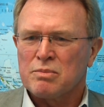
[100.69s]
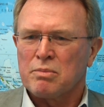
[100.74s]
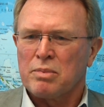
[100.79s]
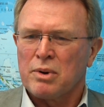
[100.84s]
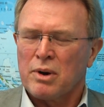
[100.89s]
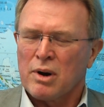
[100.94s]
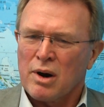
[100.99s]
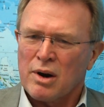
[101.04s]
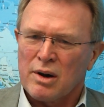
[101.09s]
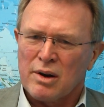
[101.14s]

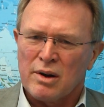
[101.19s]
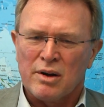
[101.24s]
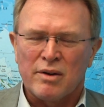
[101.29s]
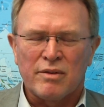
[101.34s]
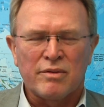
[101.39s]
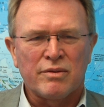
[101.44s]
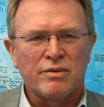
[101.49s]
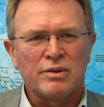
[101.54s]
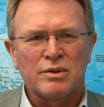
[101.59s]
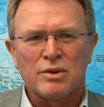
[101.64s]
part
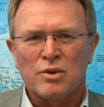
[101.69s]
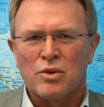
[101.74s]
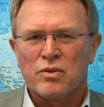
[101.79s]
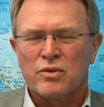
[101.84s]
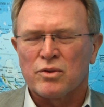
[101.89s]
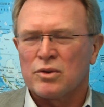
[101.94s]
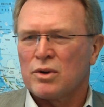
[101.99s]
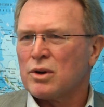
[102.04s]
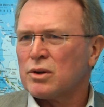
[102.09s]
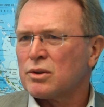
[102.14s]
of the
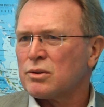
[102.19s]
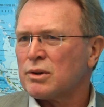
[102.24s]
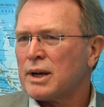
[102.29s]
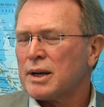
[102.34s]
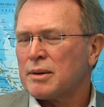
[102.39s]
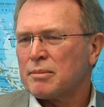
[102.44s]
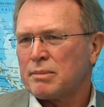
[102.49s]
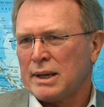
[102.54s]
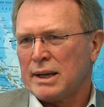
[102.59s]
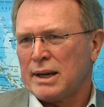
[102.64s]
overall
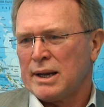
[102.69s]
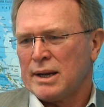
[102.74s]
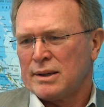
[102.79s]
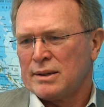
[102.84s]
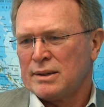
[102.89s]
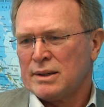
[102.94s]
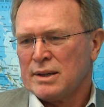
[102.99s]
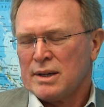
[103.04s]
grand plan.